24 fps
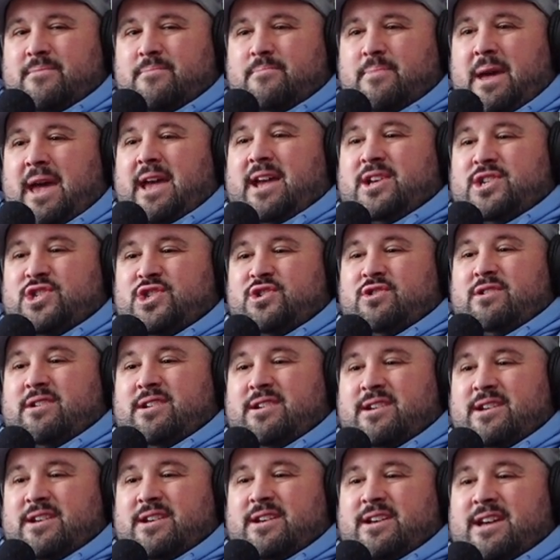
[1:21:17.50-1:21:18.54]

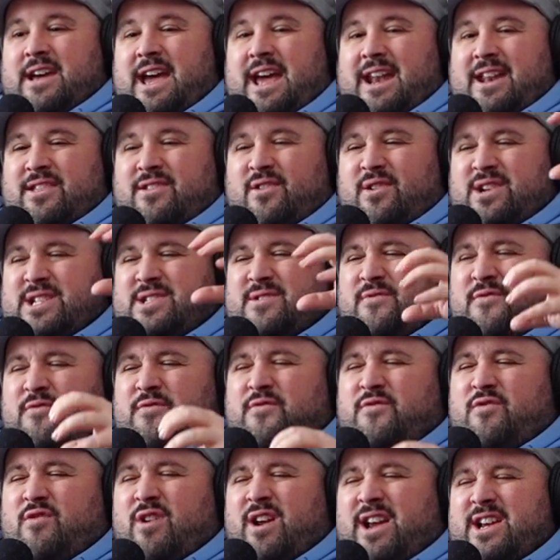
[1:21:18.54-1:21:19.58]
pastry and a nice
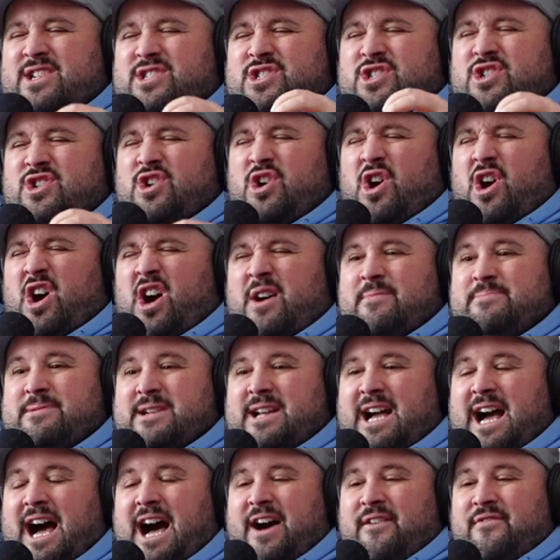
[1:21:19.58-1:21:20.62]
fresh cup of
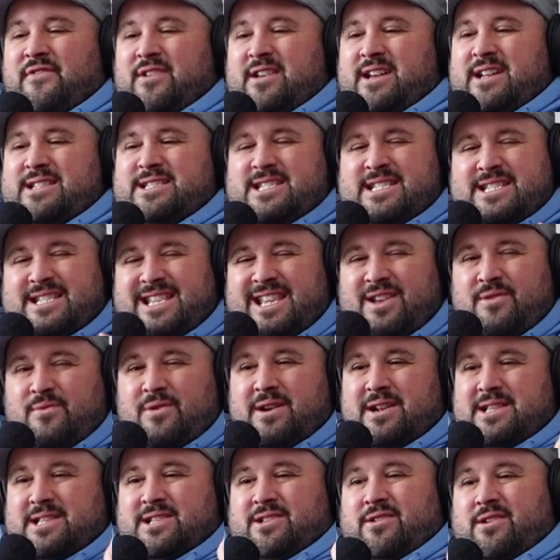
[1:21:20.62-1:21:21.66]
coffee and see
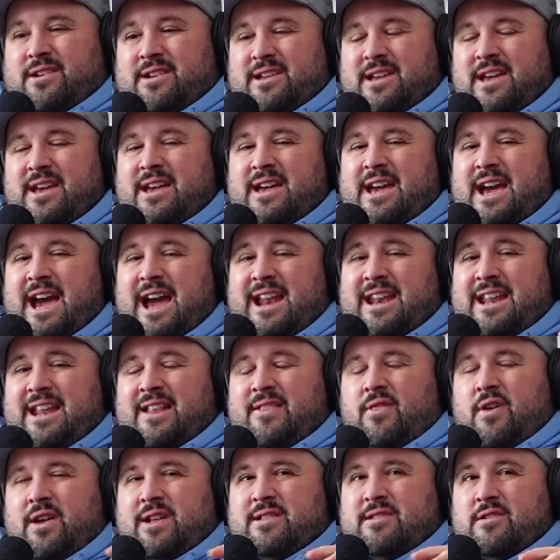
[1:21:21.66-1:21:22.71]
what it's like. And
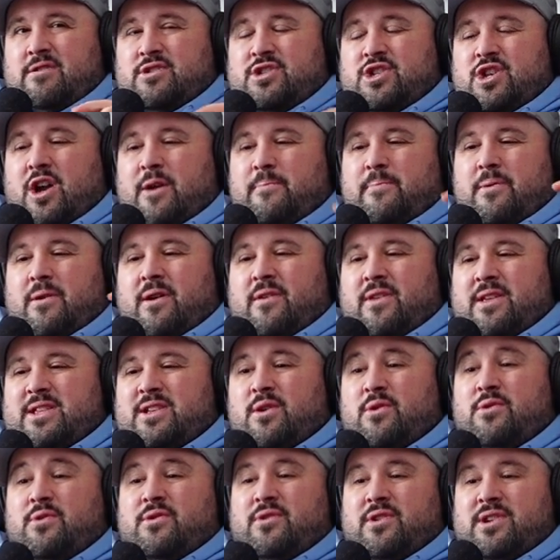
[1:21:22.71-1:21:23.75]
then, like, their supper, I like to
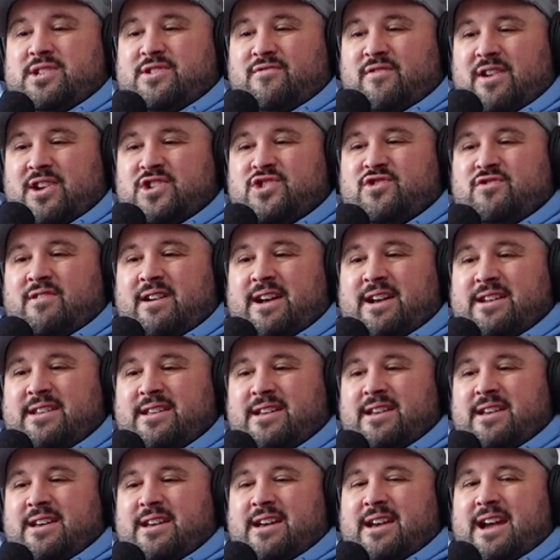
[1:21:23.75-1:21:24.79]
go to a nice restaurant
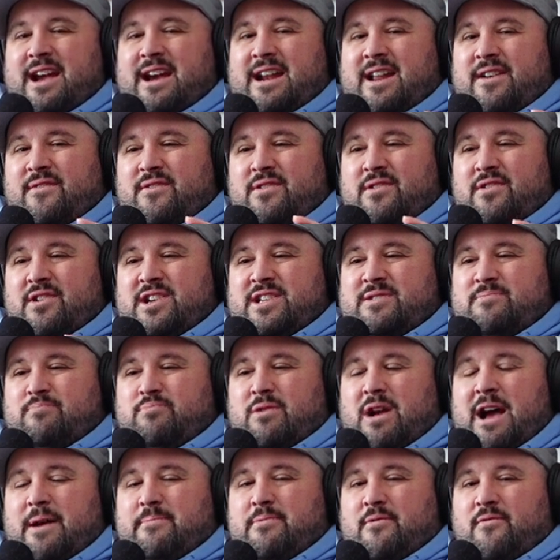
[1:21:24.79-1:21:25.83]
and have a nice
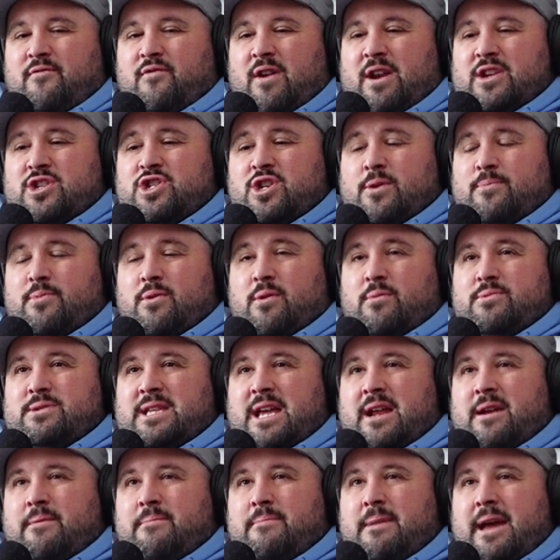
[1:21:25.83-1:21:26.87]
proper French supper. I was
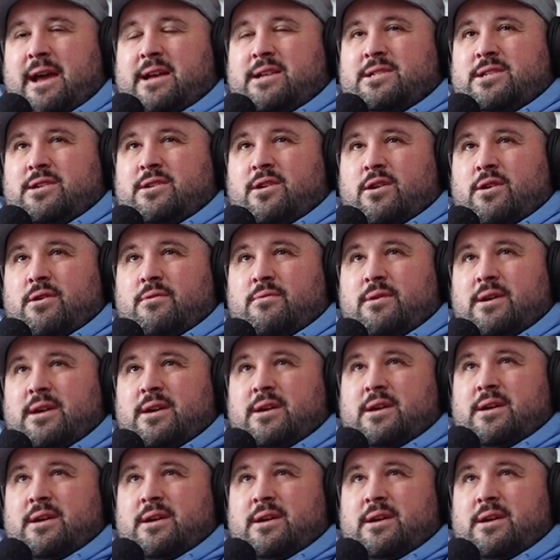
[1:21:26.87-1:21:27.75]
down in Mexico,